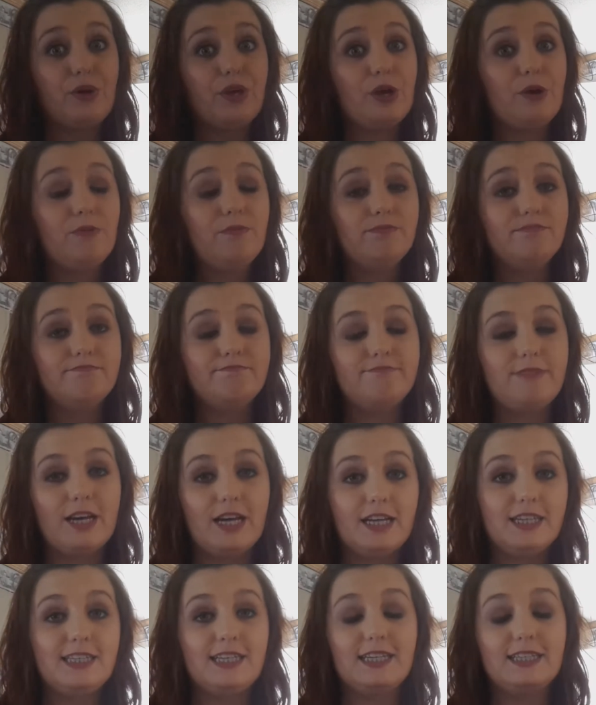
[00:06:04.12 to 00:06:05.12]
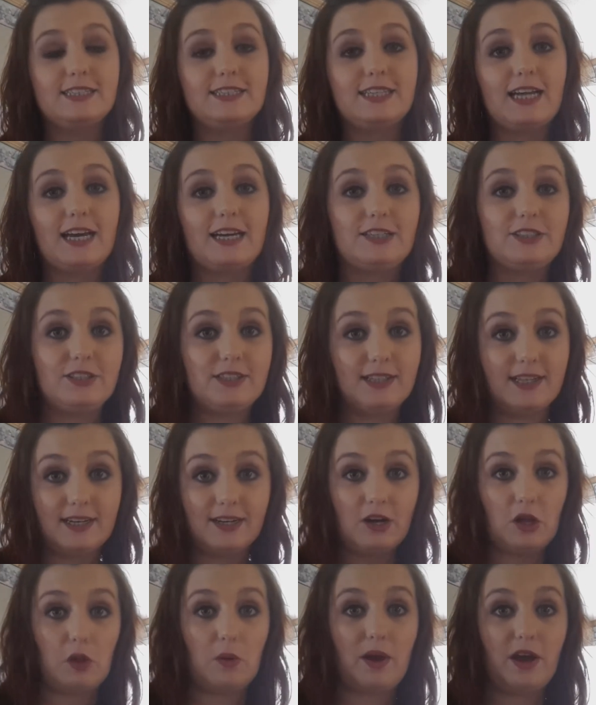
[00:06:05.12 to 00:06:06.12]
you, but it's actually like
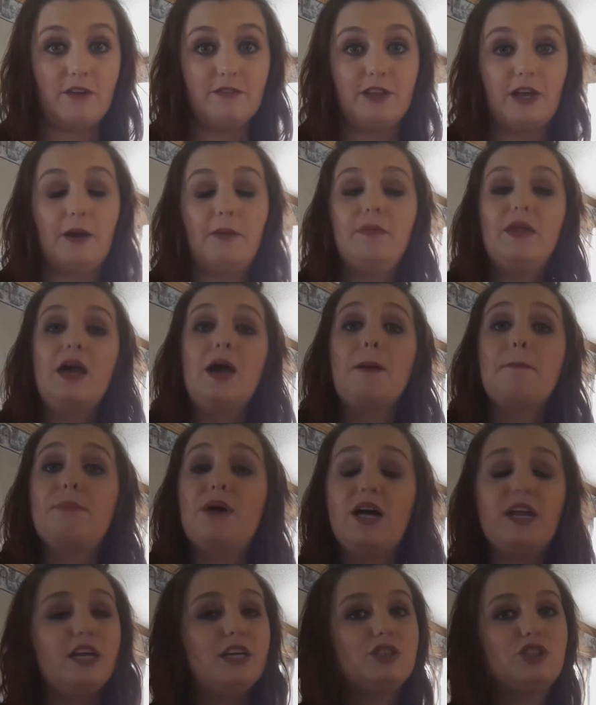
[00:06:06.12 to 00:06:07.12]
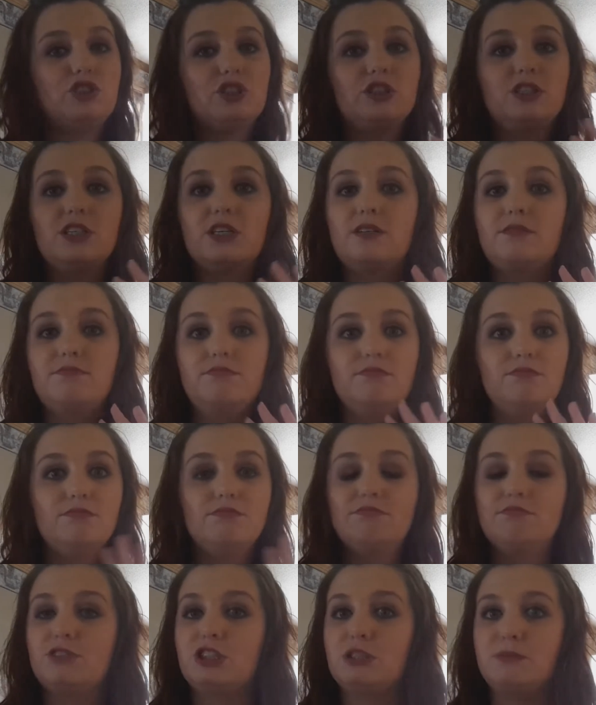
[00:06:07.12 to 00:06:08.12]
all the way over there. But it's just a
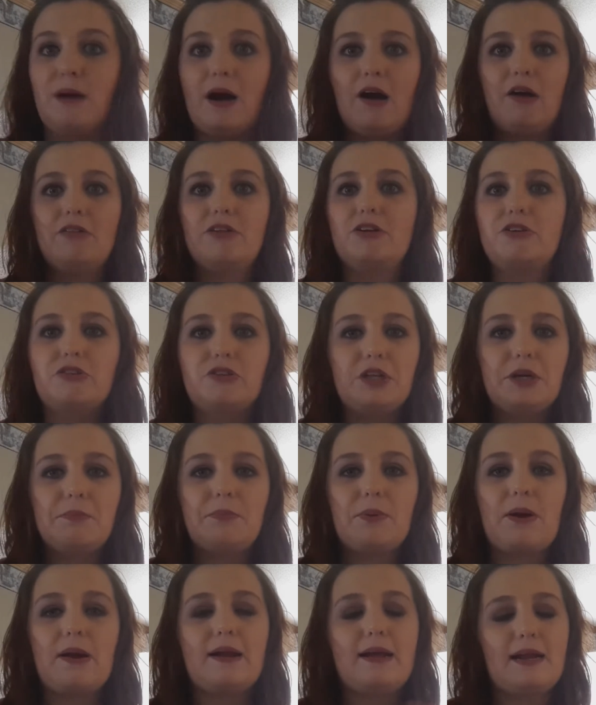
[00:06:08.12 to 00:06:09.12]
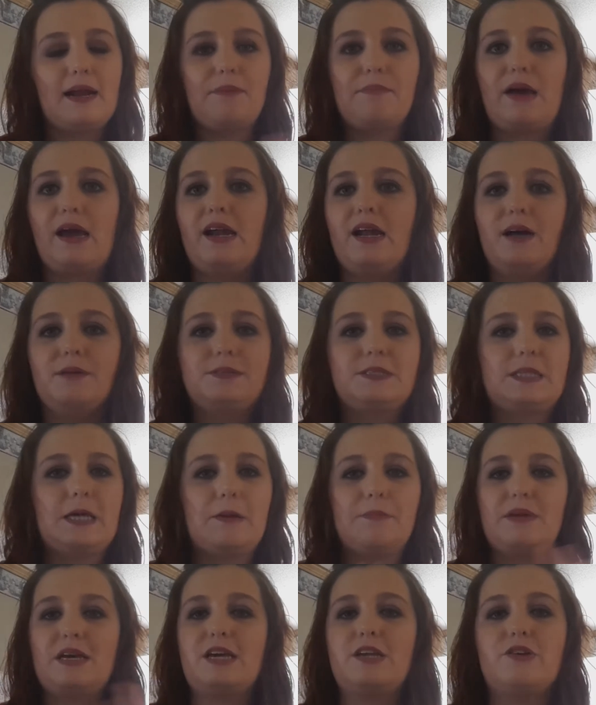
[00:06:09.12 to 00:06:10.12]
small little clipboard, and I made up
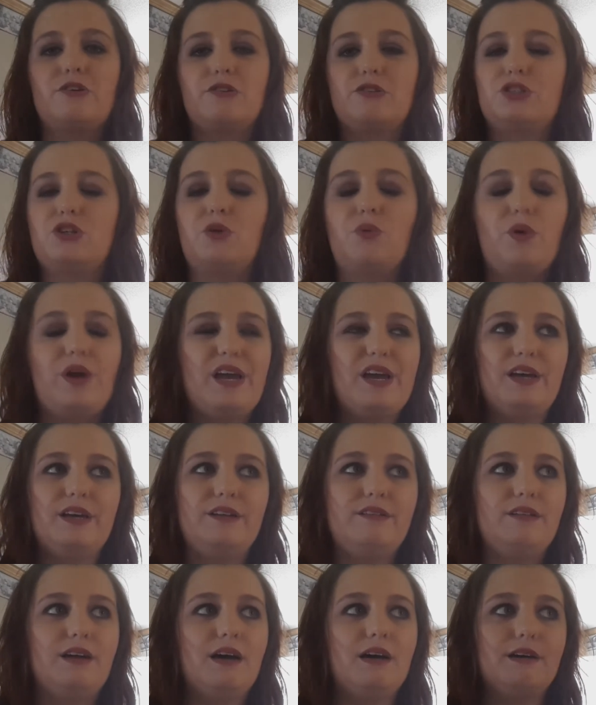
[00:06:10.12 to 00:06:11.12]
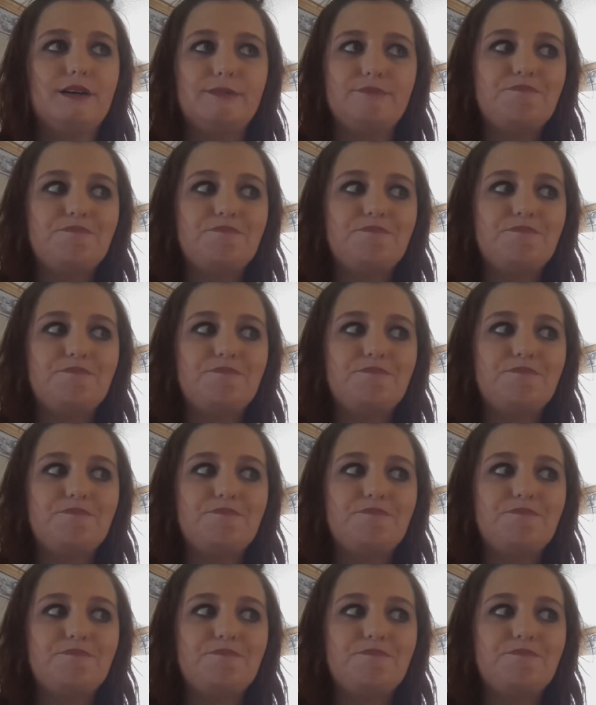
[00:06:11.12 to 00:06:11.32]
some enter to win